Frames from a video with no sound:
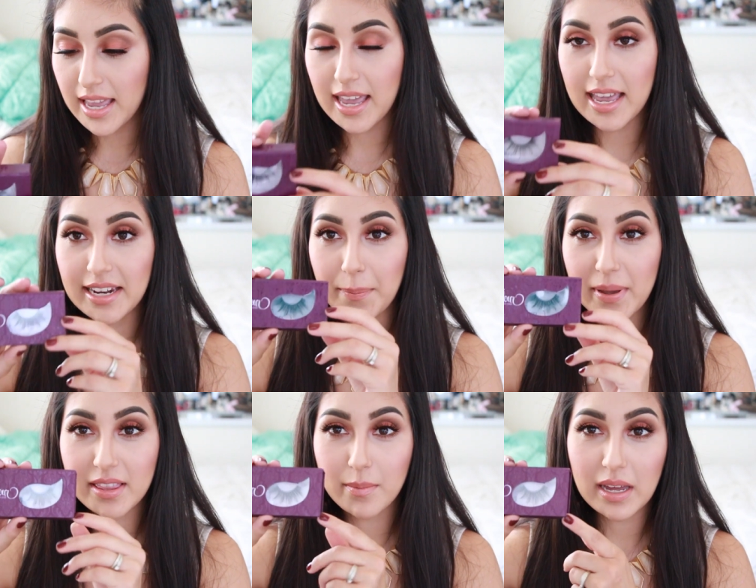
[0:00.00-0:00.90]
and I
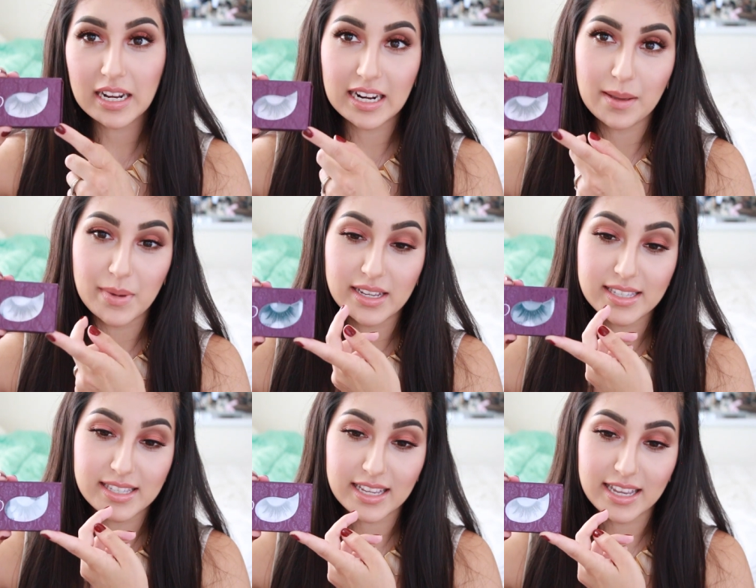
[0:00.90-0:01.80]
picked them out at Emmett's,